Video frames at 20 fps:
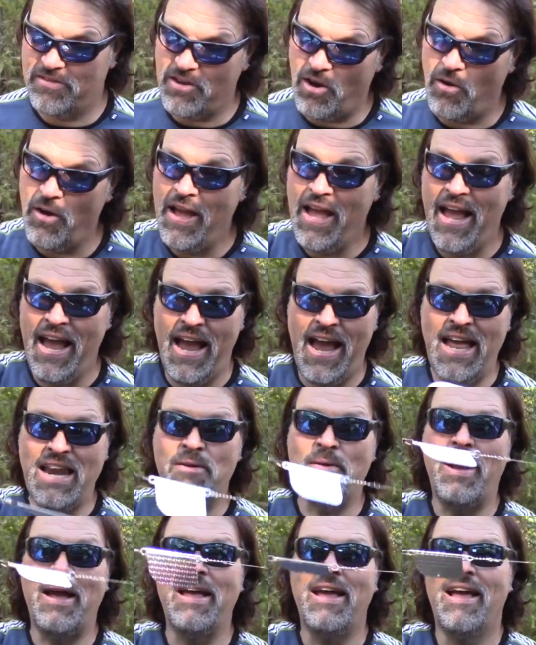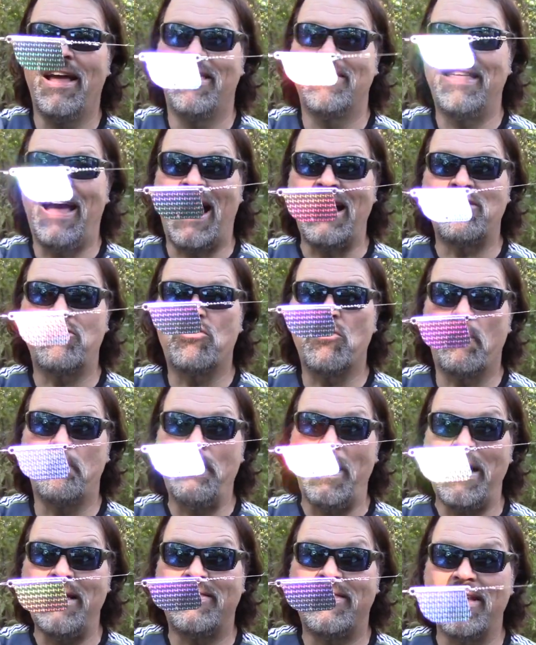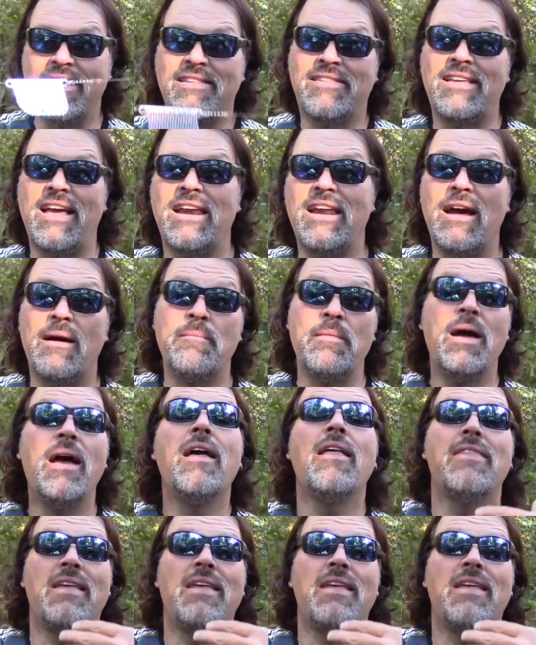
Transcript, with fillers: So anyway, that's your basic setup.